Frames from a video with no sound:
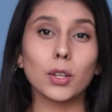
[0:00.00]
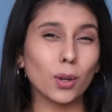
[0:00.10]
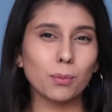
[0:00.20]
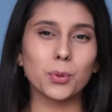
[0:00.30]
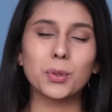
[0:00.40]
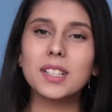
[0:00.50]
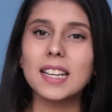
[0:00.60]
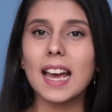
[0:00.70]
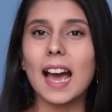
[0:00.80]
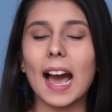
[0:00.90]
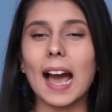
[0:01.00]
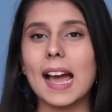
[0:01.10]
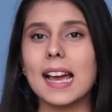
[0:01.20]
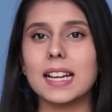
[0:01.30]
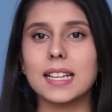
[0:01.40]
your mood,
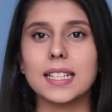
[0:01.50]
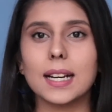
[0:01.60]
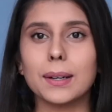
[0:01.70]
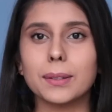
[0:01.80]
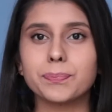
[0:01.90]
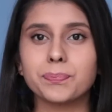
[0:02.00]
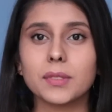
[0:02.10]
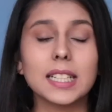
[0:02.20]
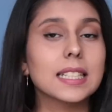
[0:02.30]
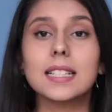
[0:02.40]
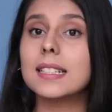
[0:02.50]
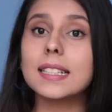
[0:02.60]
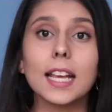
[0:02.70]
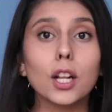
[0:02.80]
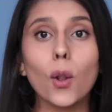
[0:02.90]
and it doesn't
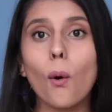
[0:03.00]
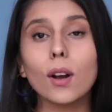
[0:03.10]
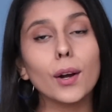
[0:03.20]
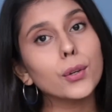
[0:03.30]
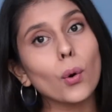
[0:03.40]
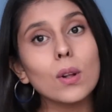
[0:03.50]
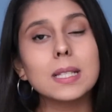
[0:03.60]
take long at all,